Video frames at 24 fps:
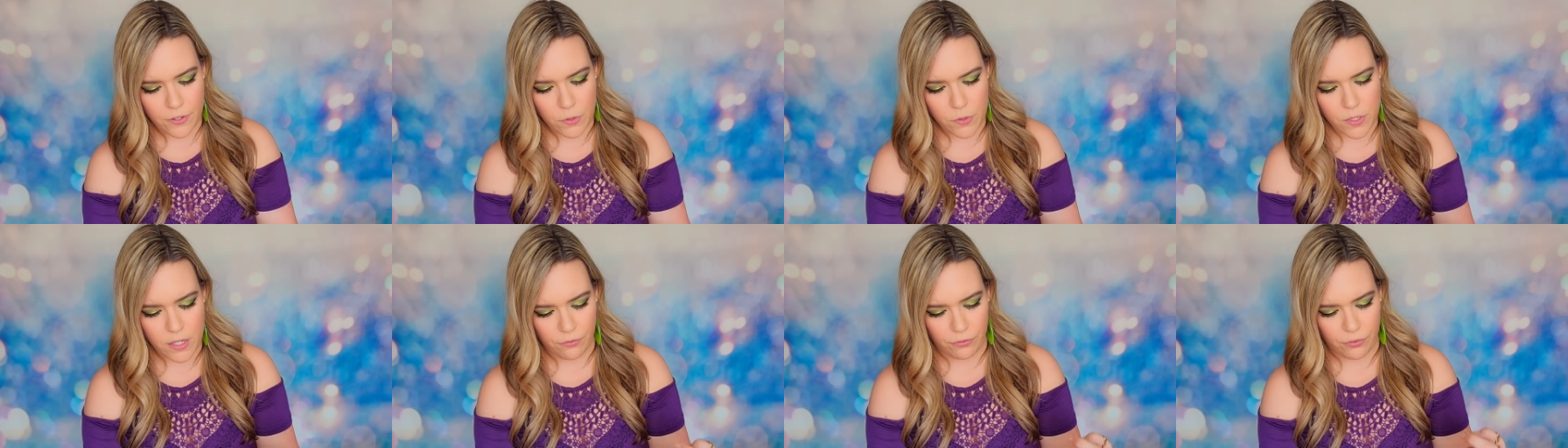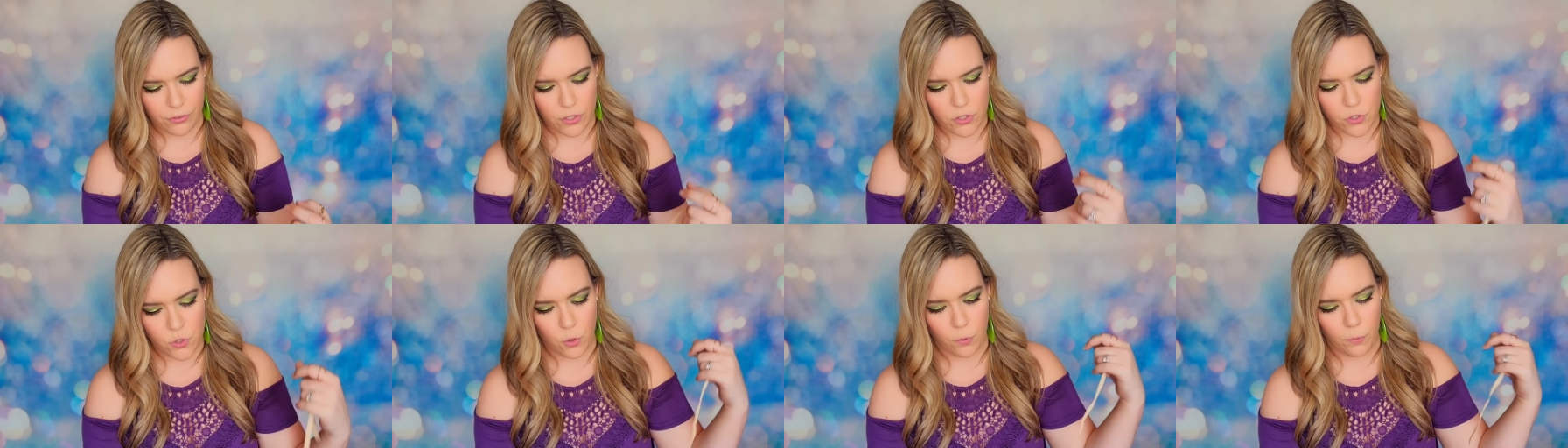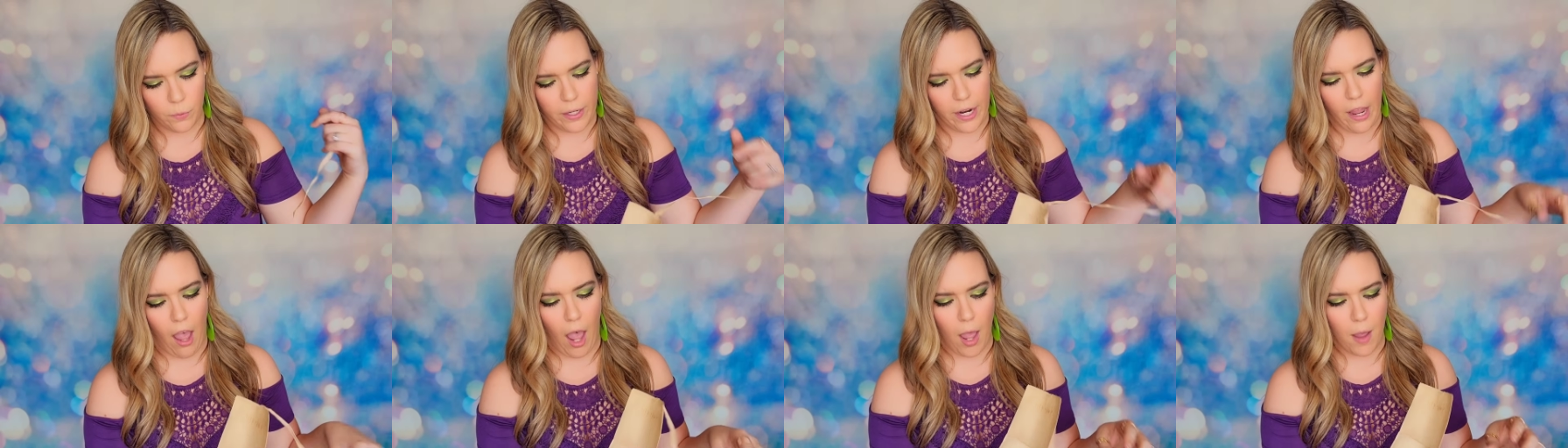different
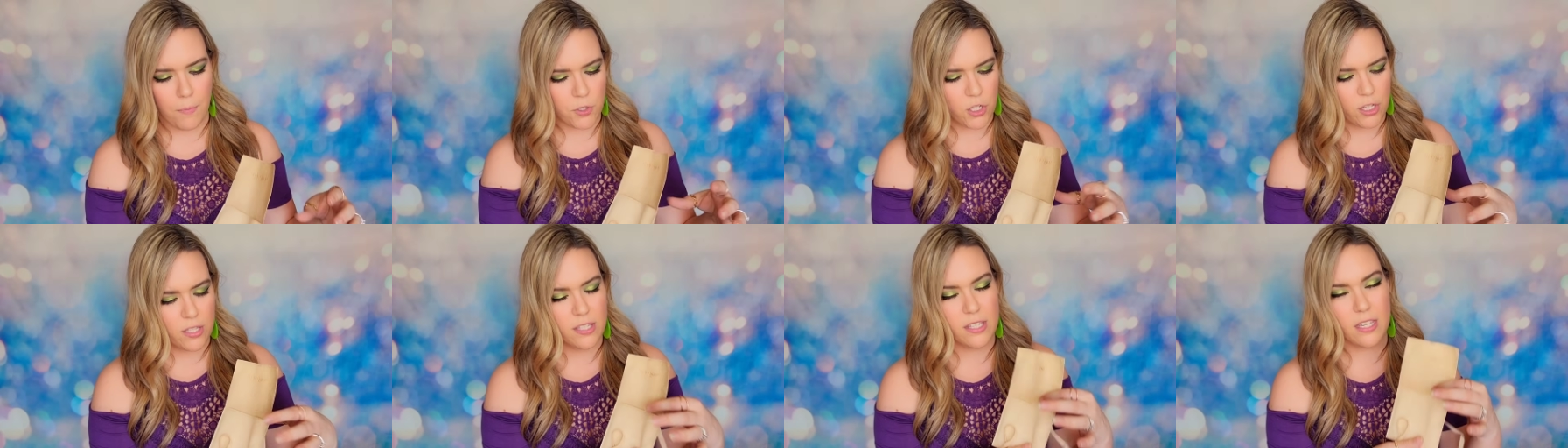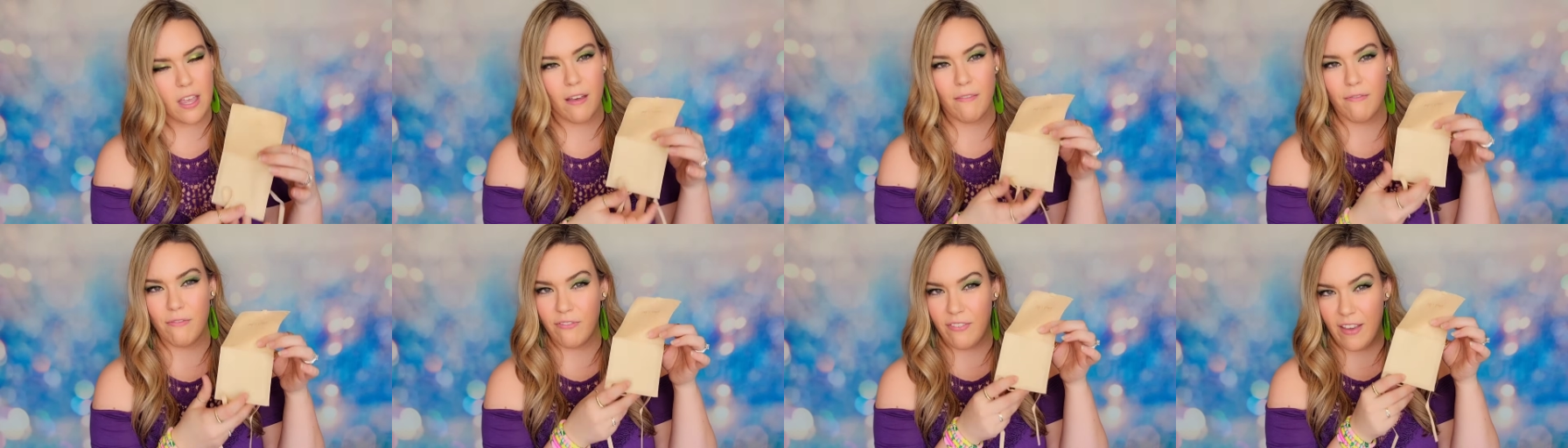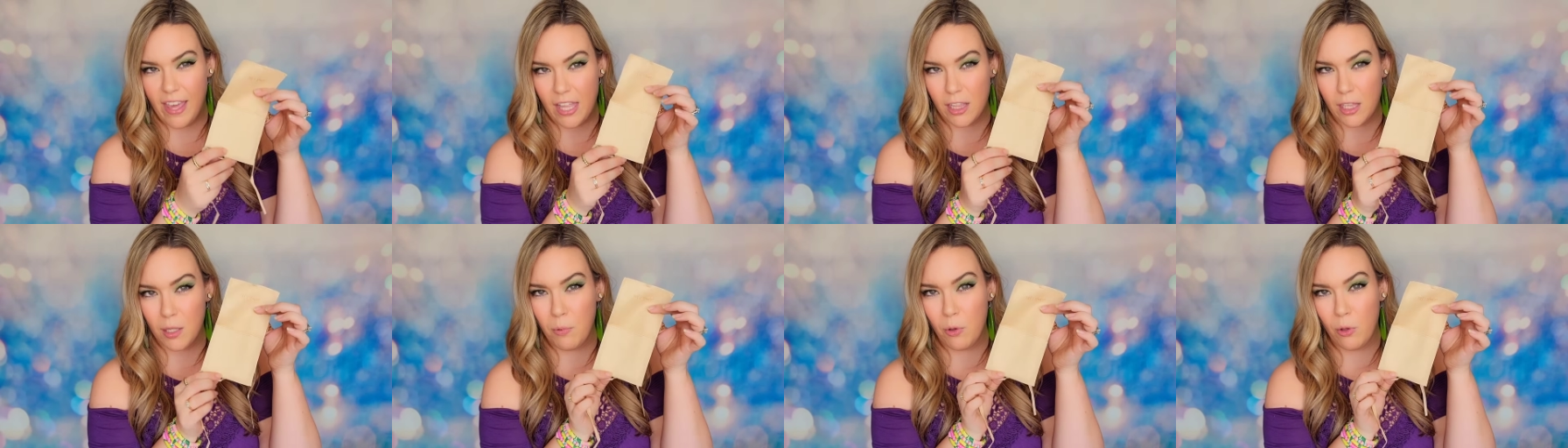jewelry options
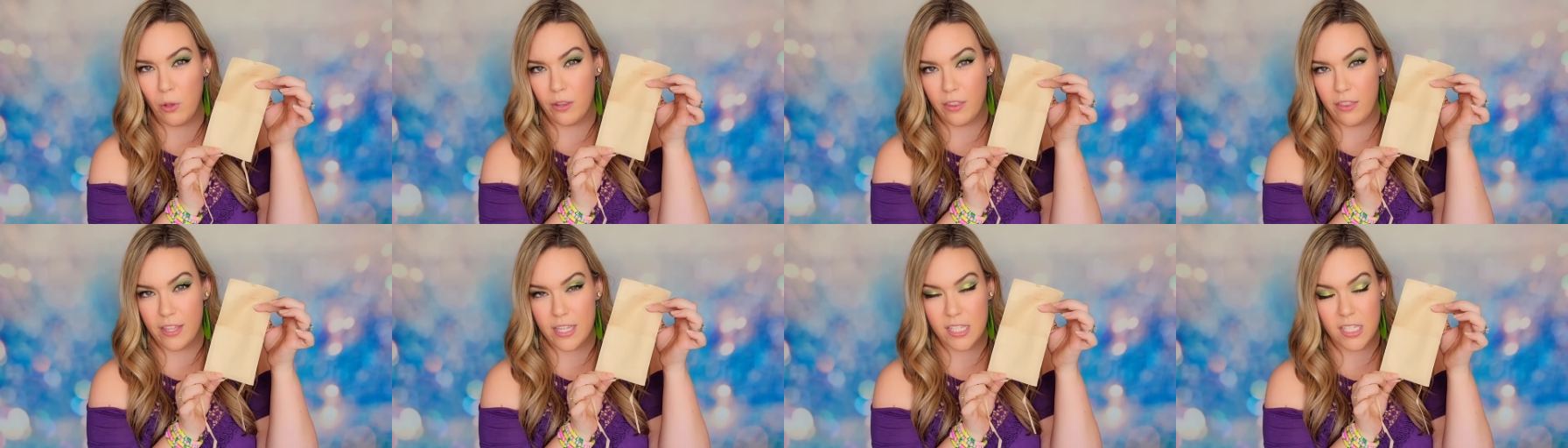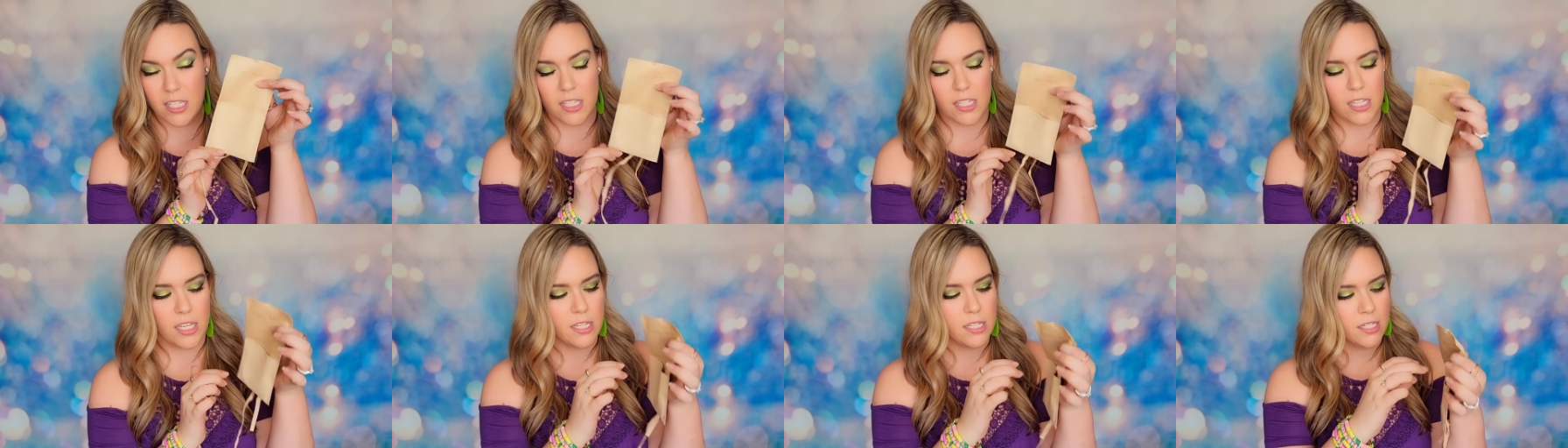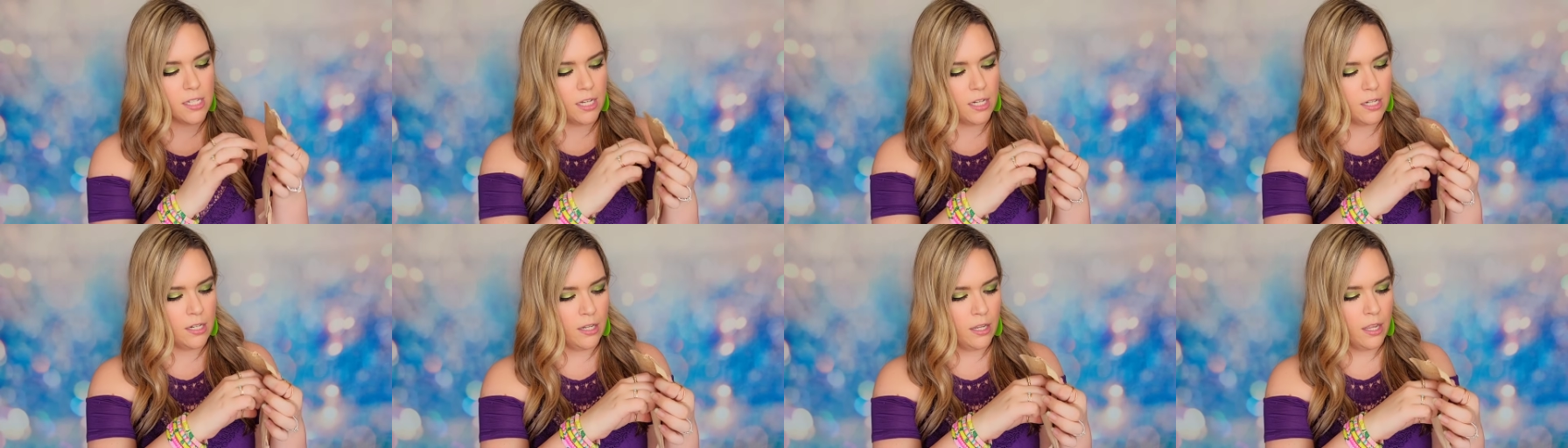available this
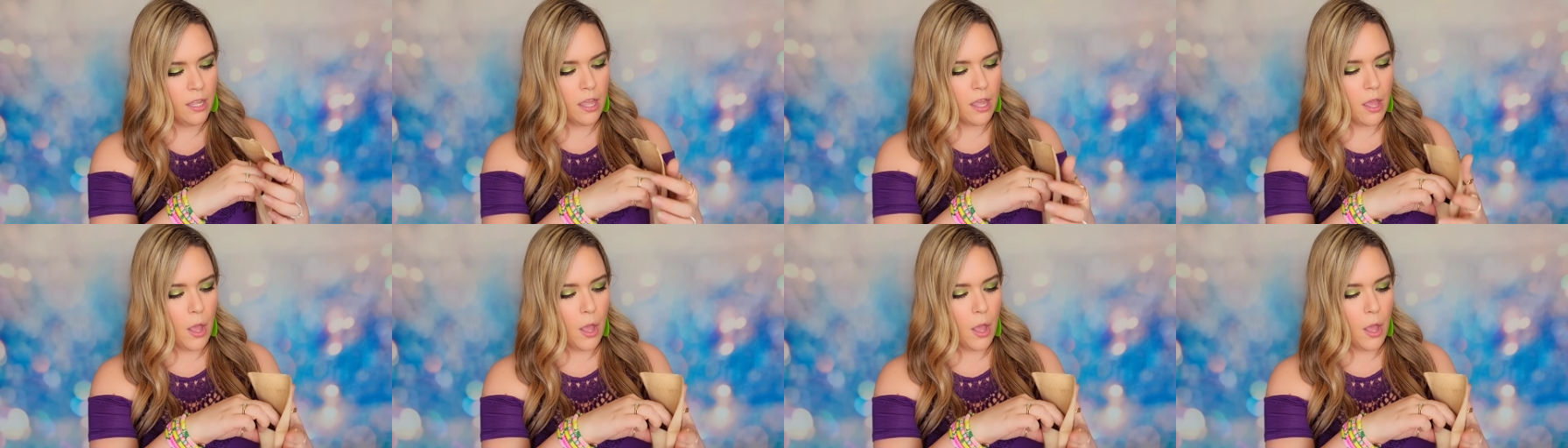season,